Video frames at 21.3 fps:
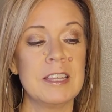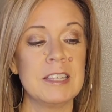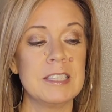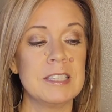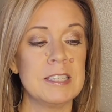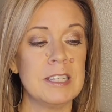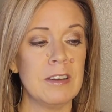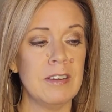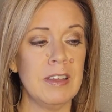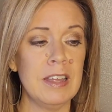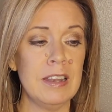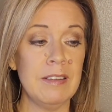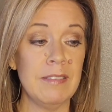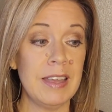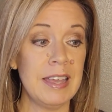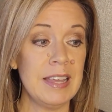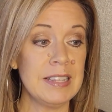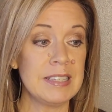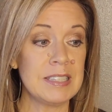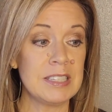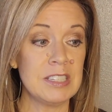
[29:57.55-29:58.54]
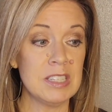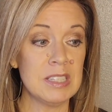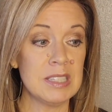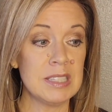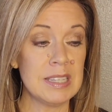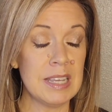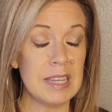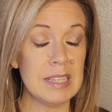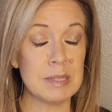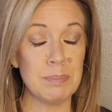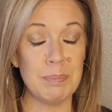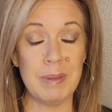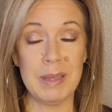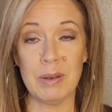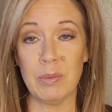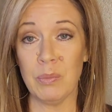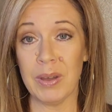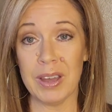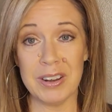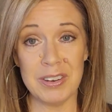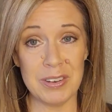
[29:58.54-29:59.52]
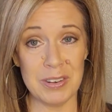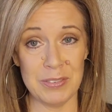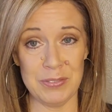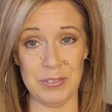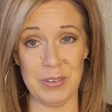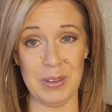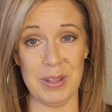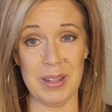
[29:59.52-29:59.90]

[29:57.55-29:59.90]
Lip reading: So anyway, it's been wonderful.